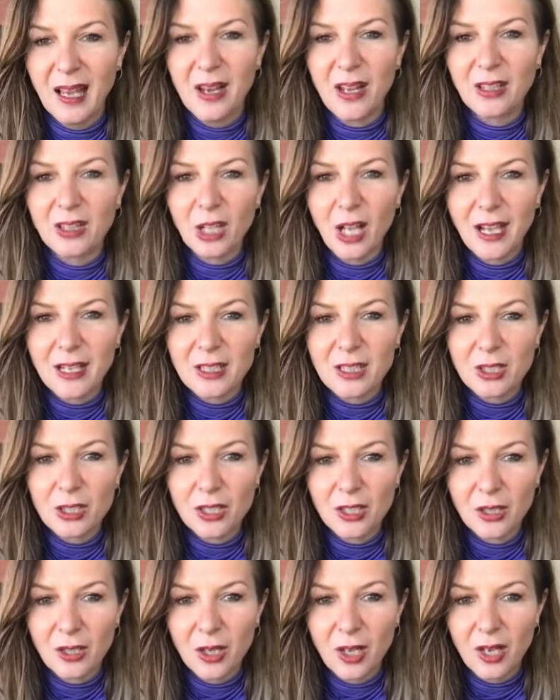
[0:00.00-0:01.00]
And I'd like
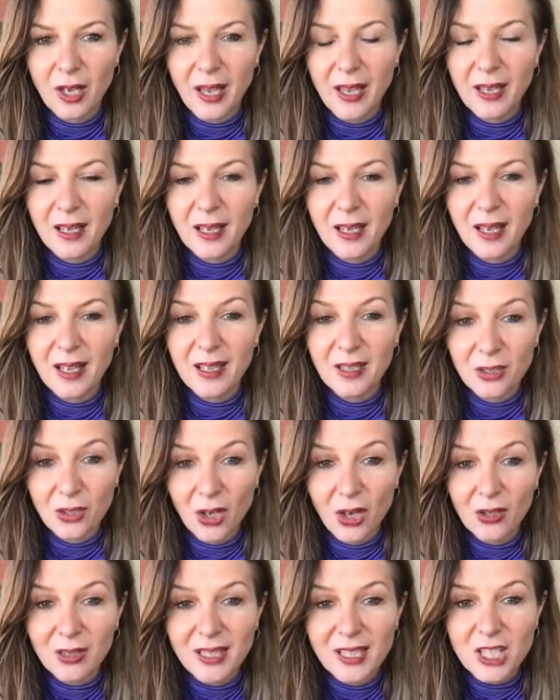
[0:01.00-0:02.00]
to
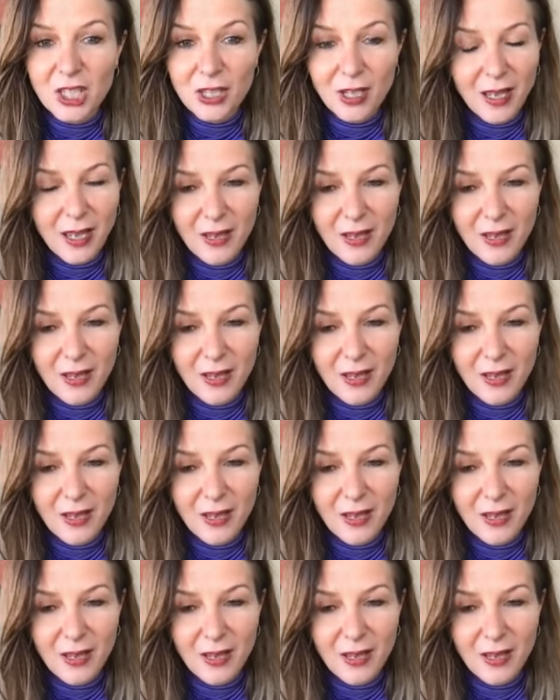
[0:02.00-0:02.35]
acknowledge